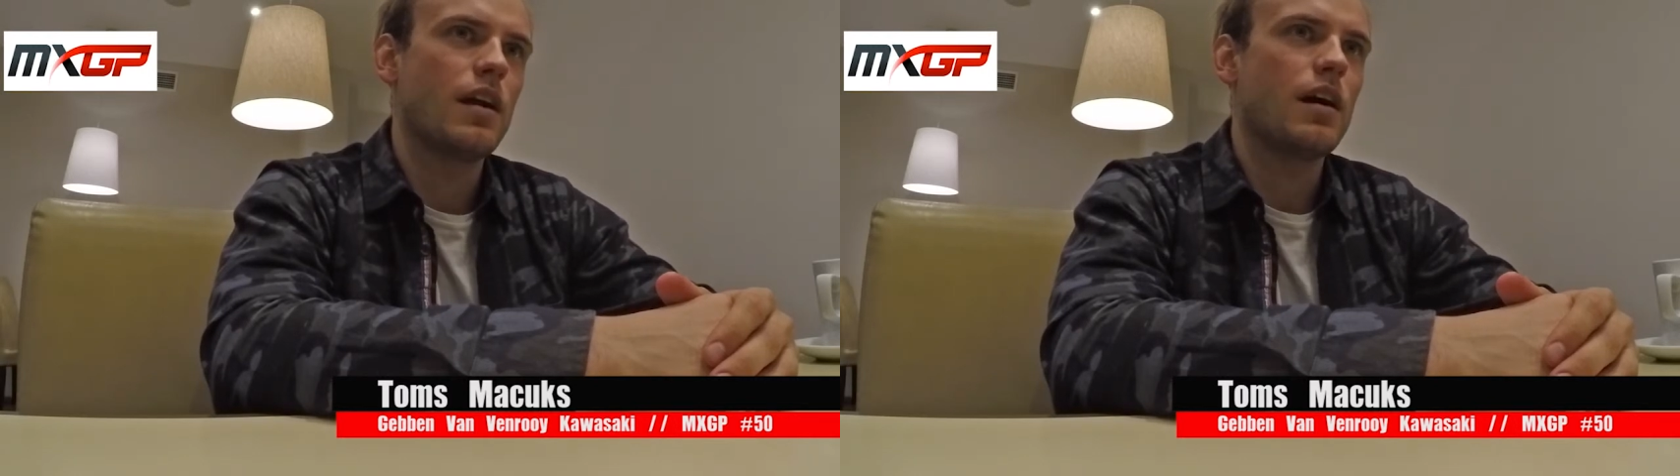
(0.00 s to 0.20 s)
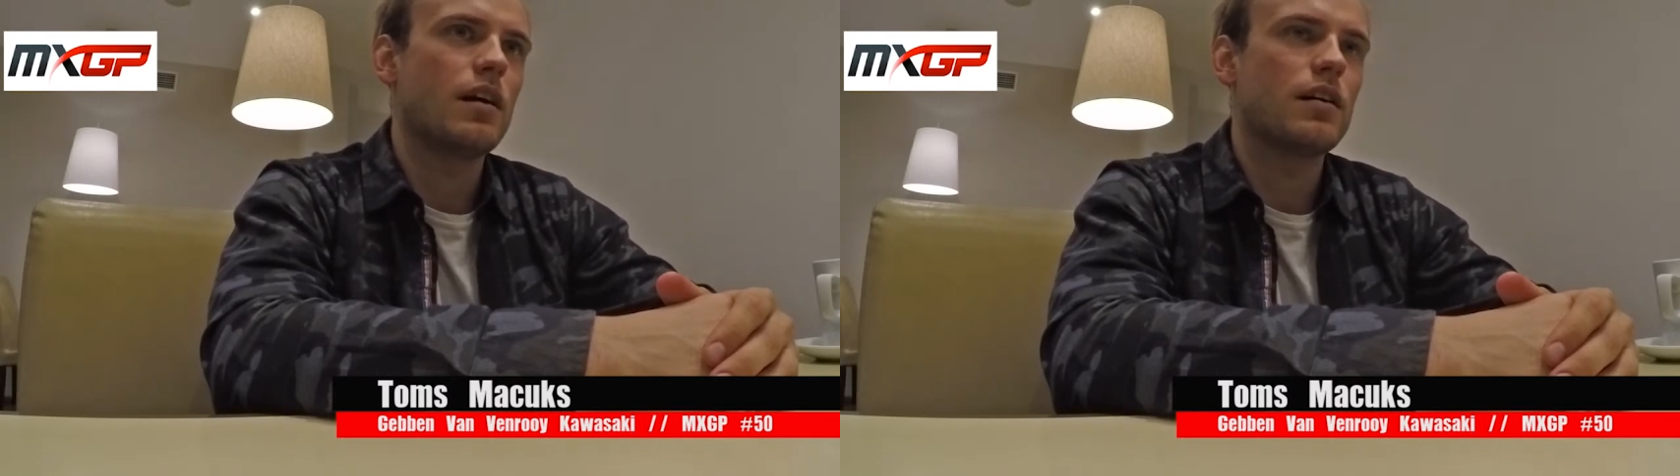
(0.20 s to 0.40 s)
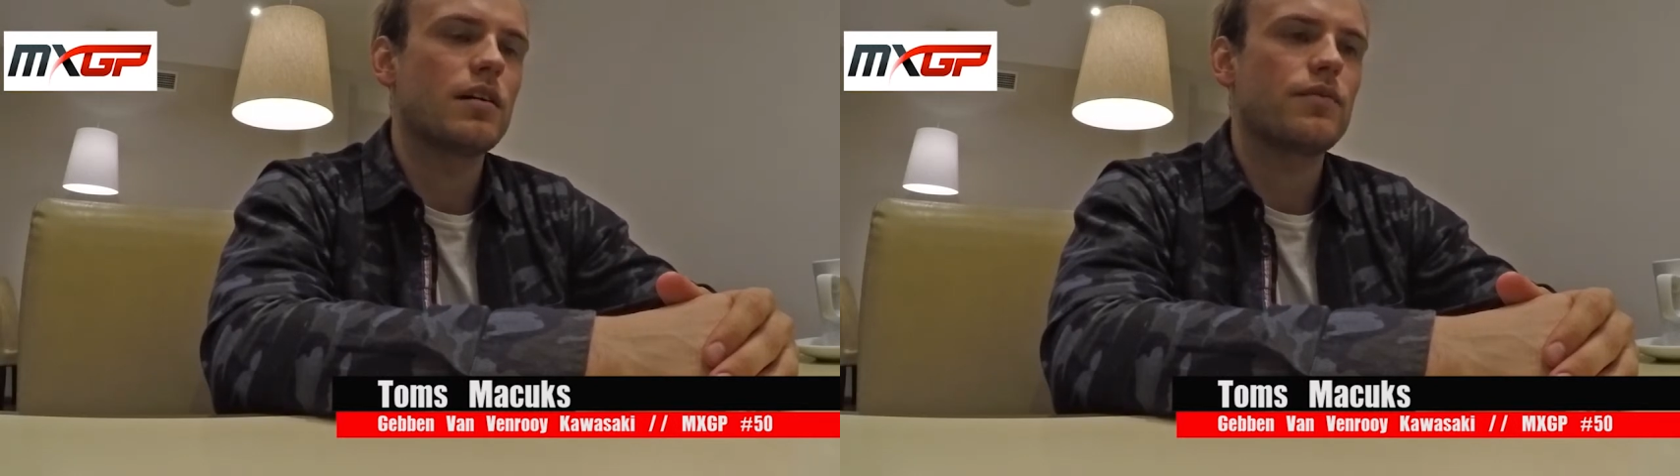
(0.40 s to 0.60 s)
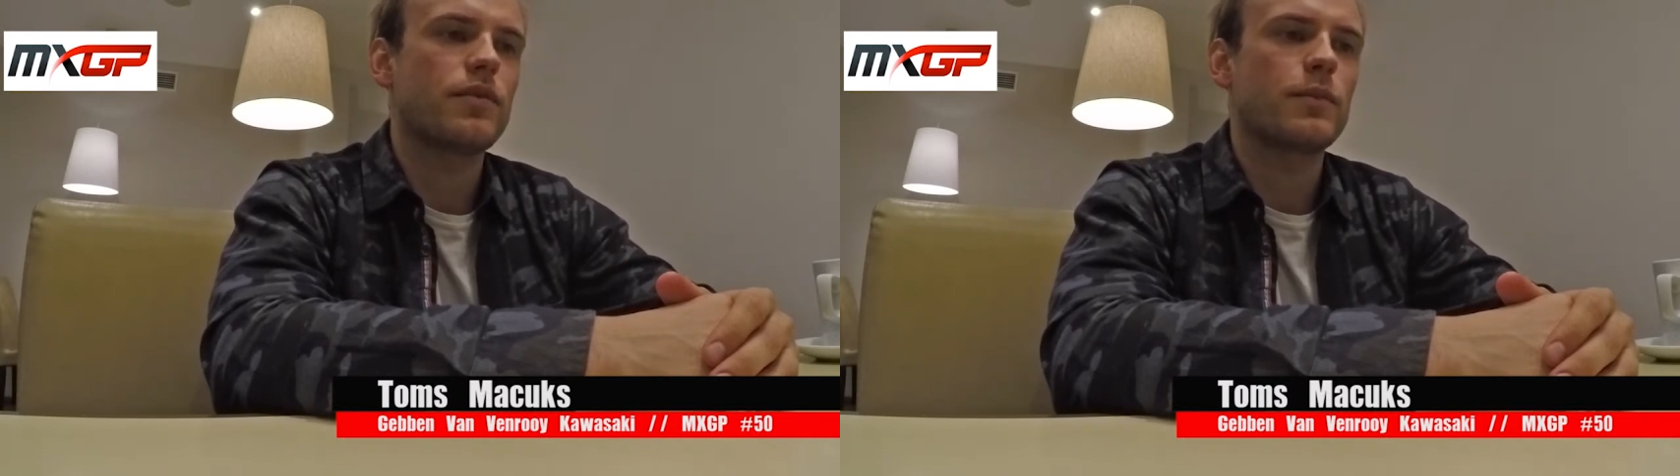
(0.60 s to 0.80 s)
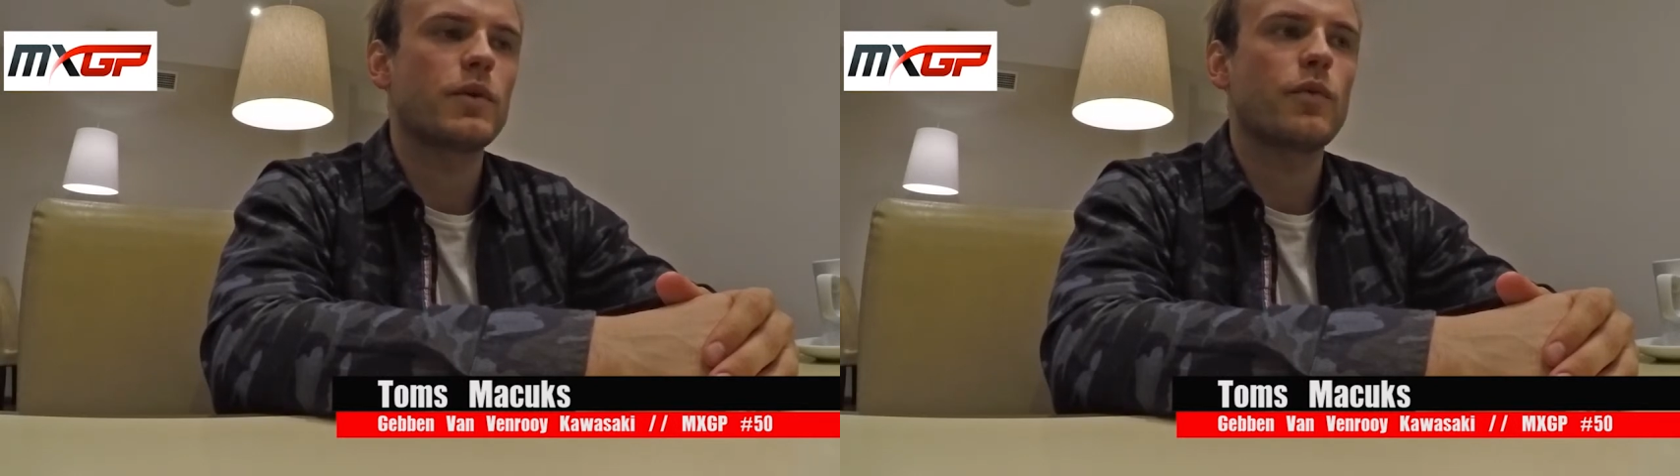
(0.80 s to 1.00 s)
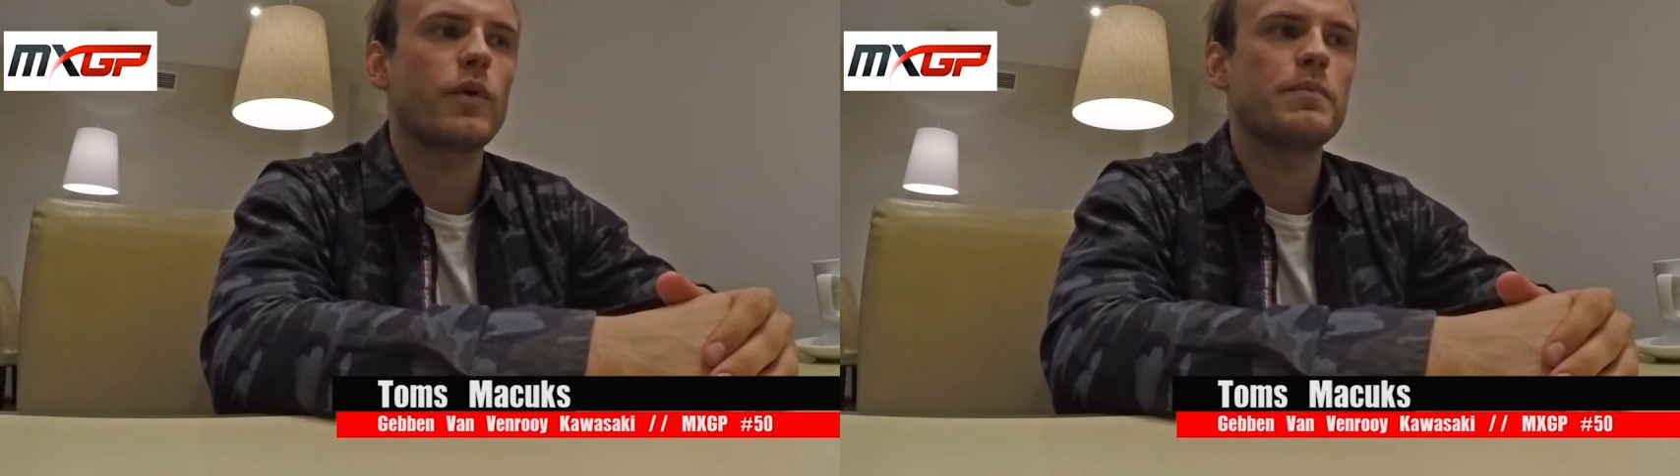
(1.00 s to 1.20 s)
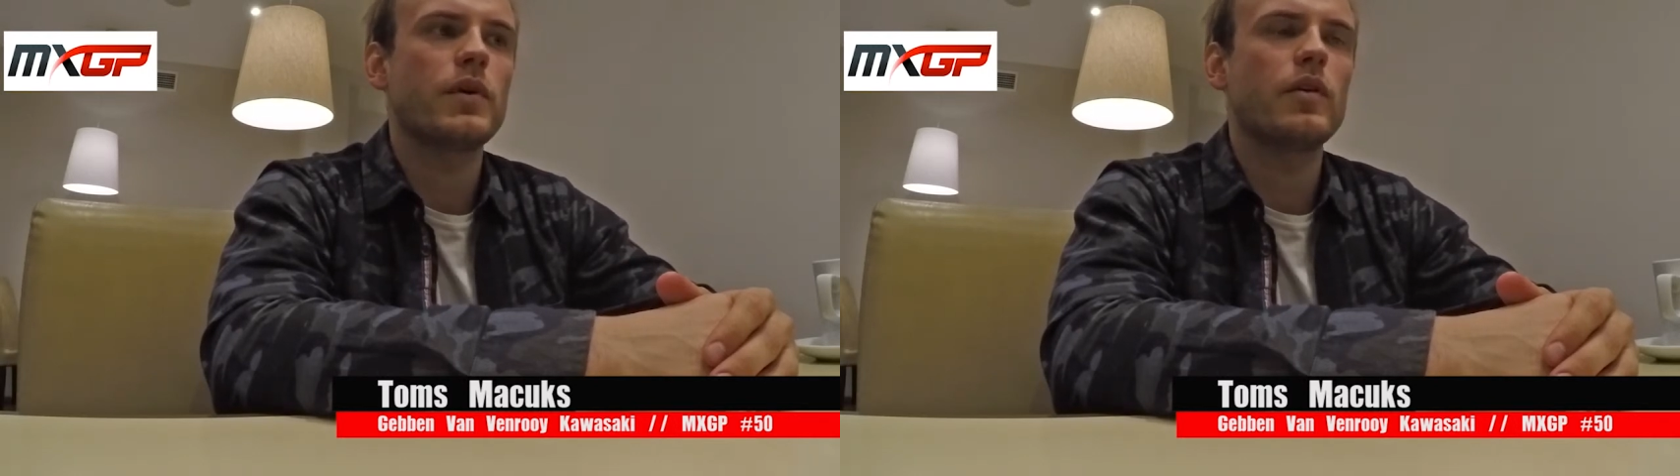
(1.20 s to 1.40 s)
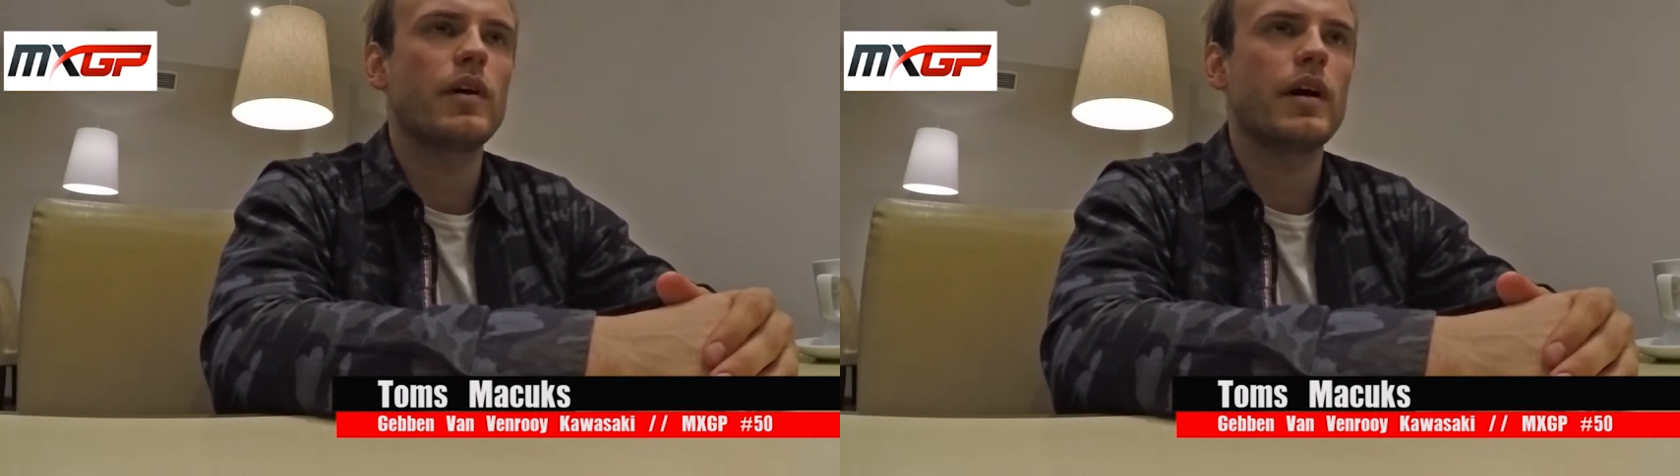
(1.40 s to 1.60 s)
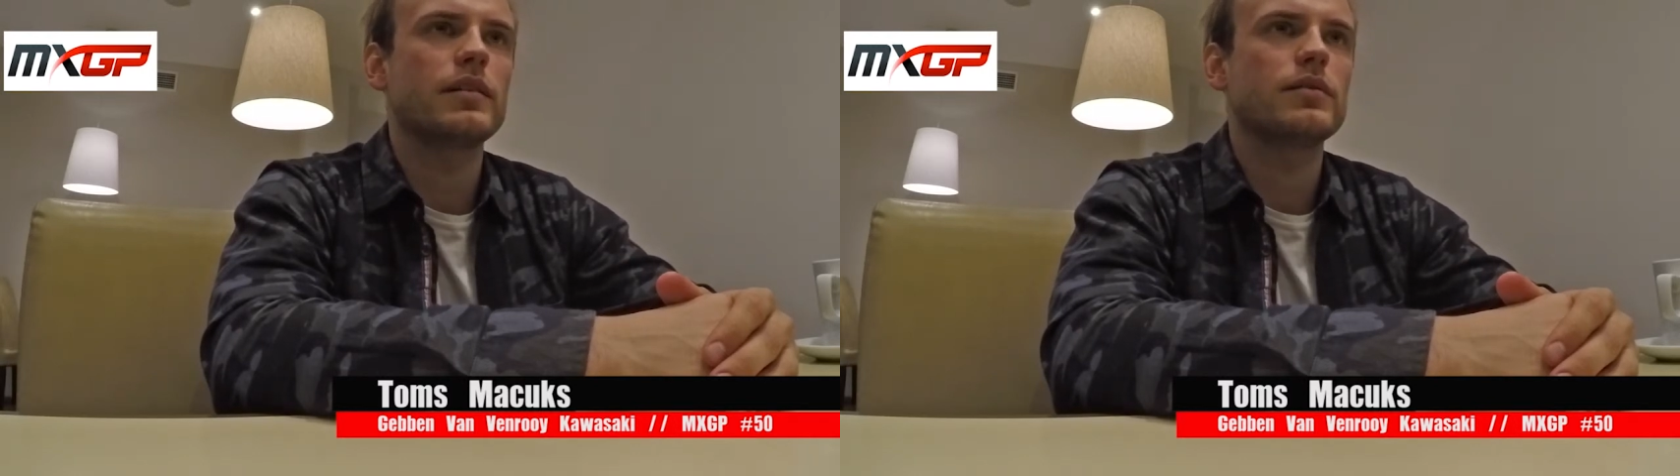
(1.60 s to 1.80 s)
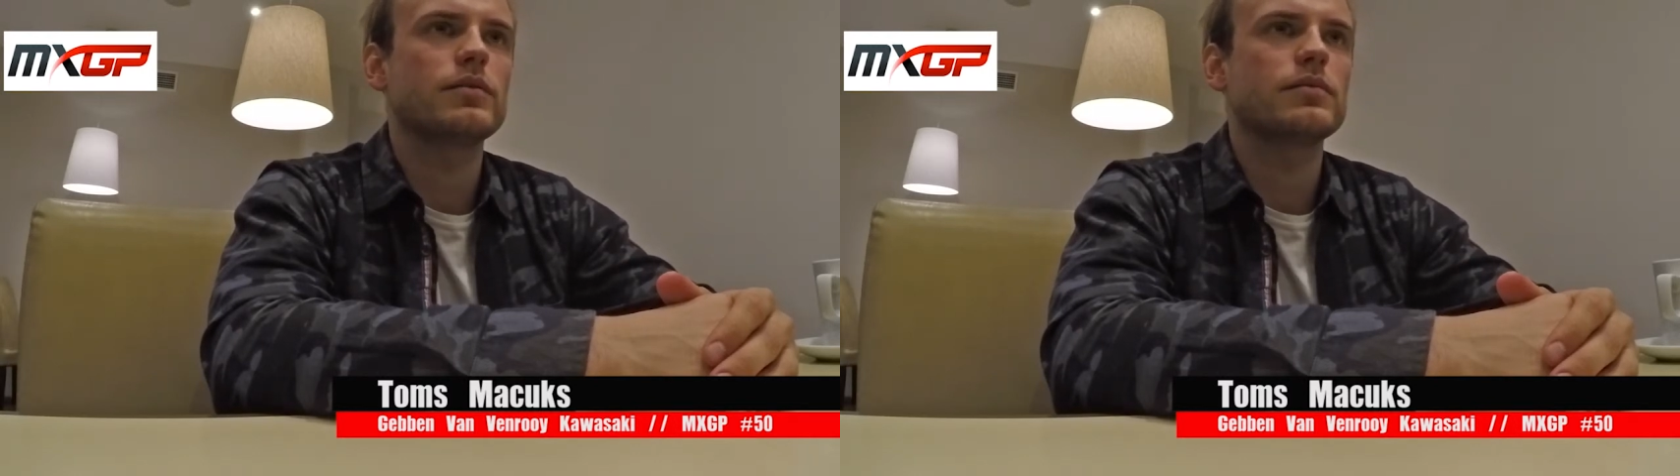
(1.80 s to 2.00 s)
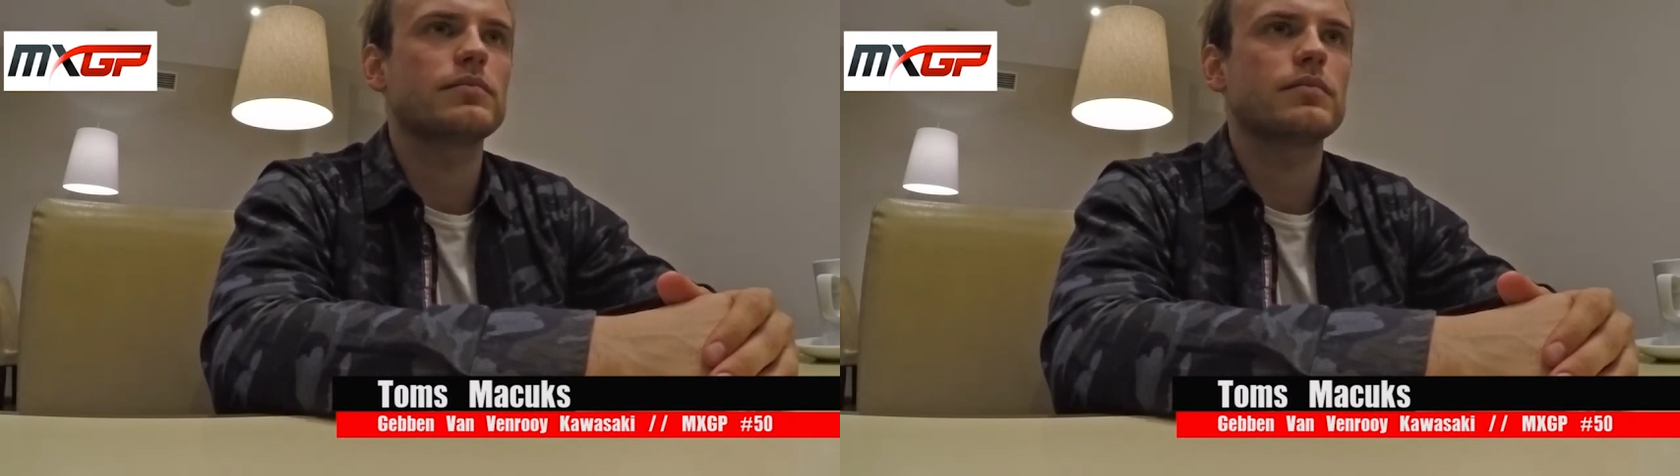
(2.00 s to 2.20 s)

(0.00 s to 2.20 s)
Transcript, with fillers: Uh, from November, I do